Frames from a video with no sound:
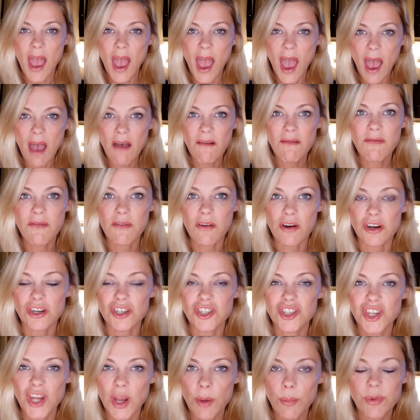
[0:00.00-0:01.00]
ever
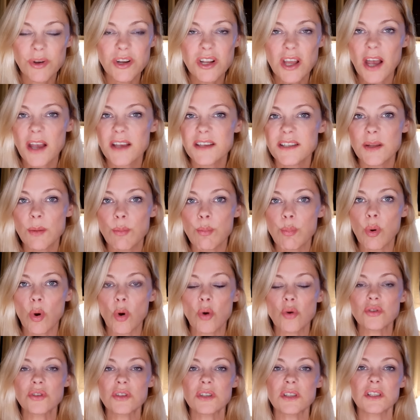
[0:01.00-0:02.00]
jeopardize the
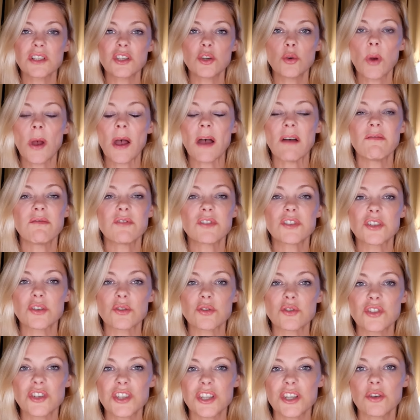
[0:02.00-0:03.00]
bond you have with
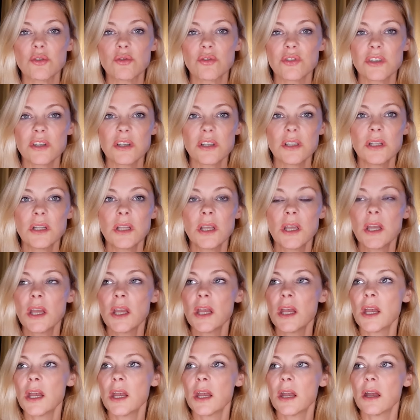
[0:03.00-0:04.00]
your children,
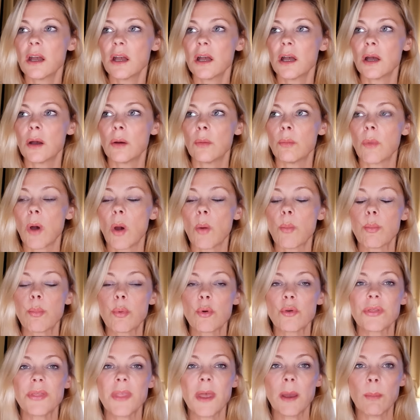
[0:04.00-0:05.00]
or
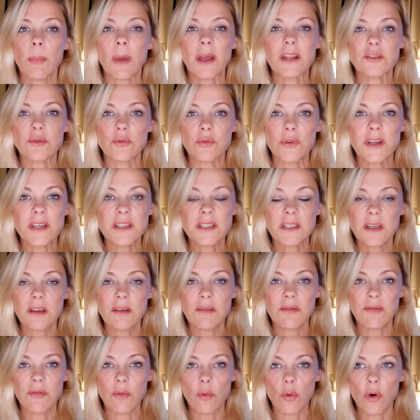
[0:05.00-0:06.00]
put them at risk
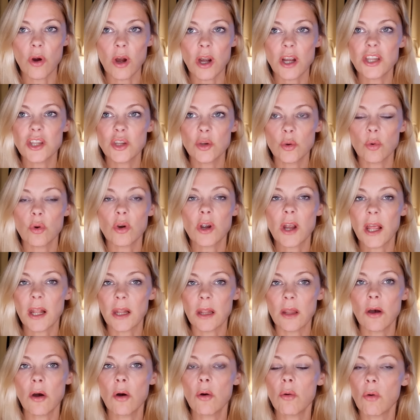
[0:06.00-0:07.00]
for your
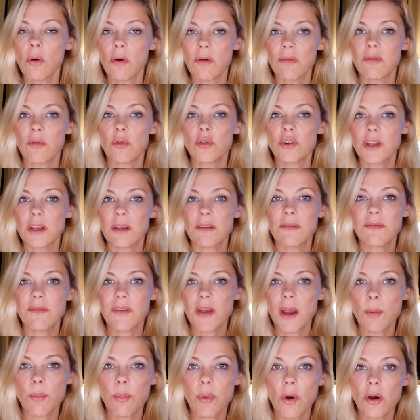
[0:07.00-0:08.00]
LO or for the
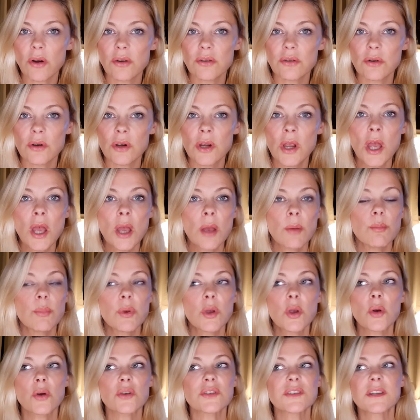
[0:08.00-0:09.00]
affair partner,
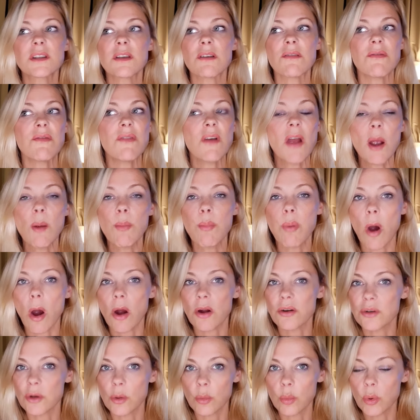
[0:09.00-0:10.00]
because the affair
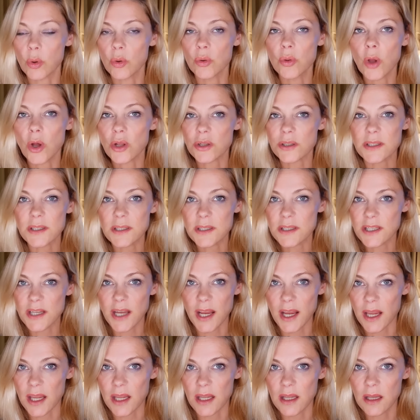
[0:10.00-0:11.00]
partner will not
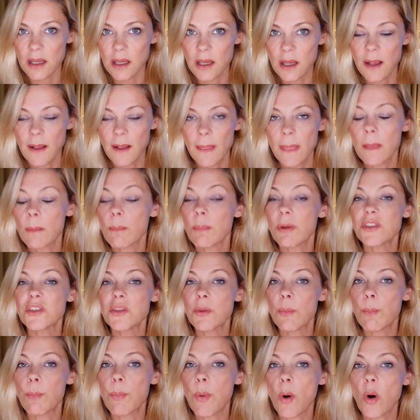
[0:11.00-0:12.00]
stay, but
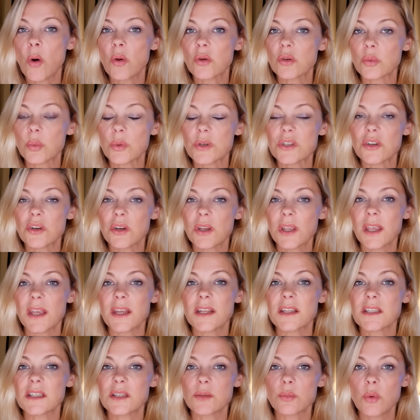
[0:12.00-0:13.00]
the bond with your
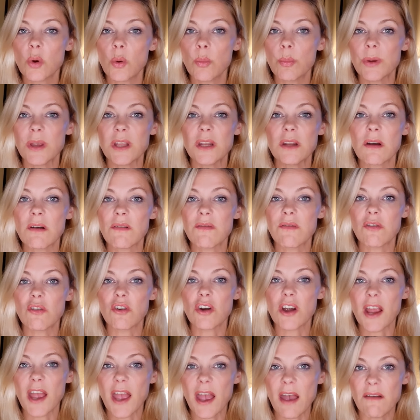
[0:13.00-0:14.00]
kids will be there
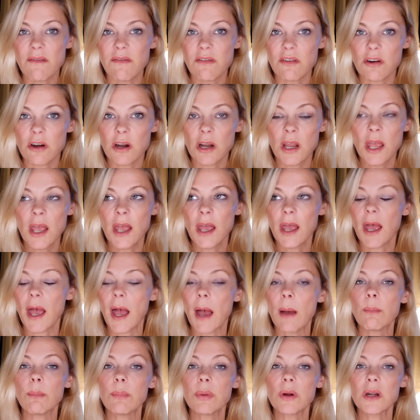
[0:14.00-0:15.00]
forever.
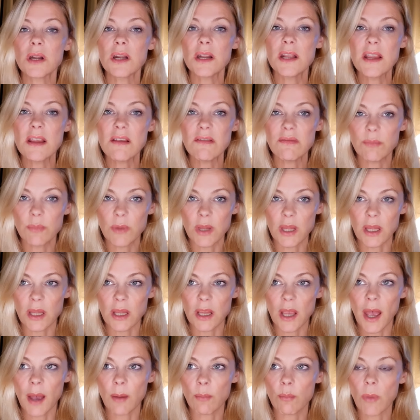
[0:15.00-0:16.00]
And believe me,
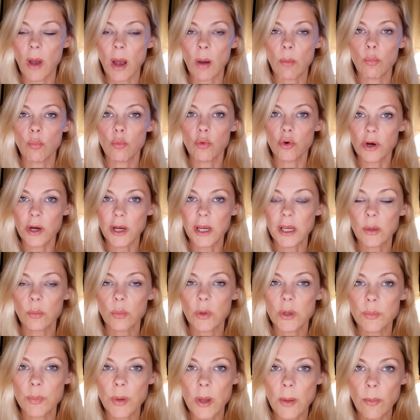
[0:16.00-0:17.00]
I'm working
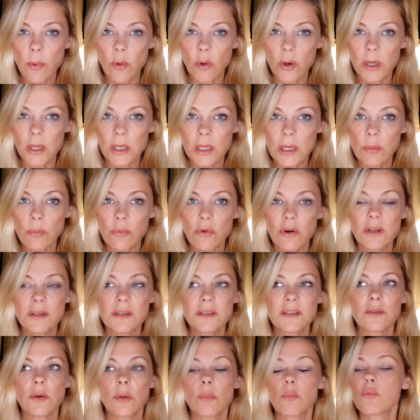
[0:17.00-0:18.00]
with people in limerence,
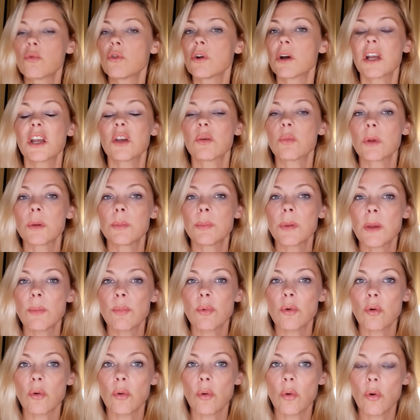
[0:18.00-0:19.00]
so I'm working with
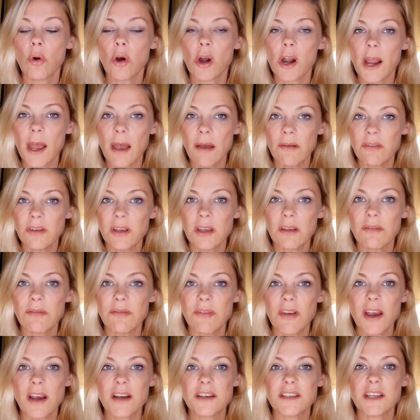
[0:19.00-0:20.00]
people who are having
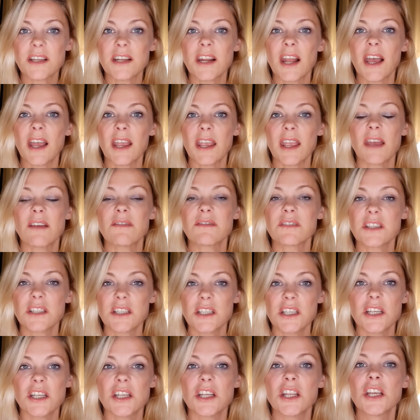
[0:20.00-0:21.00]
affairs, and I have
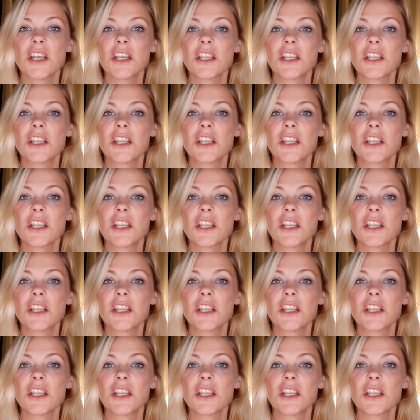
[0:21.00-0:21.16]
seen